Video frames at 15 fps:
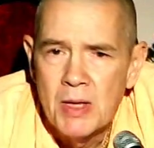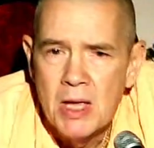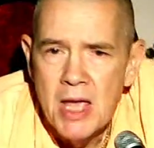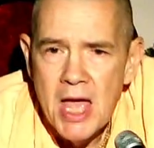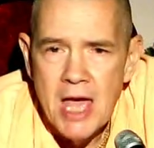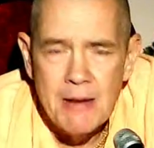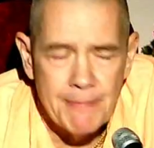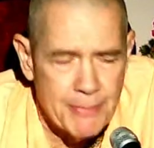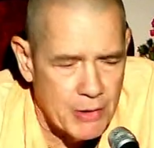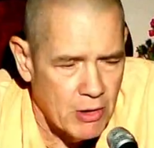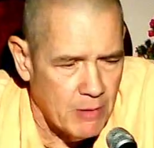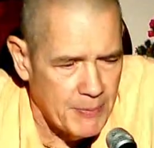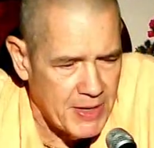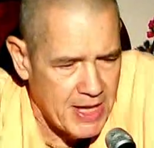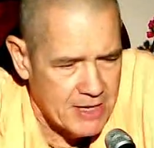and
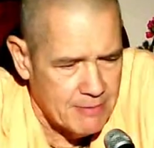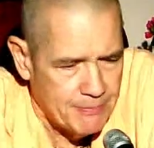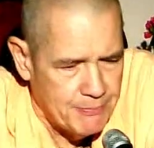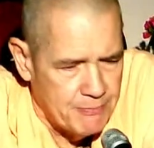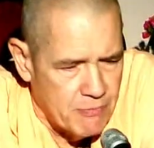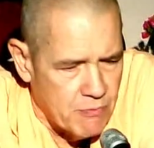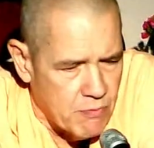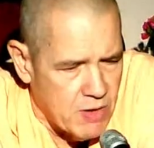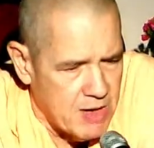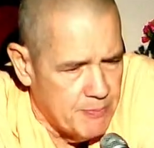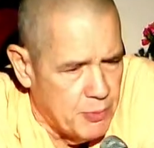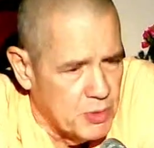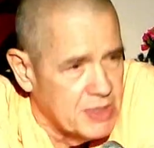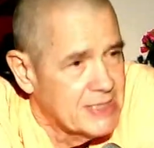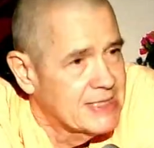Prabhupada had him
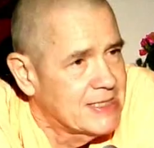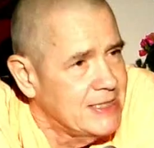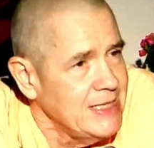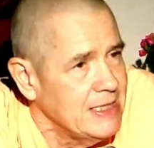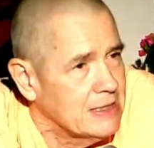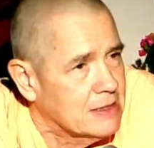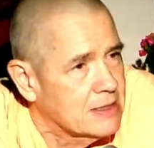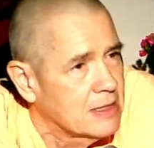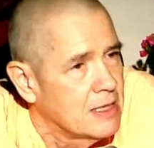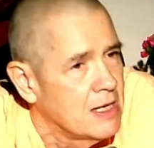put a seat,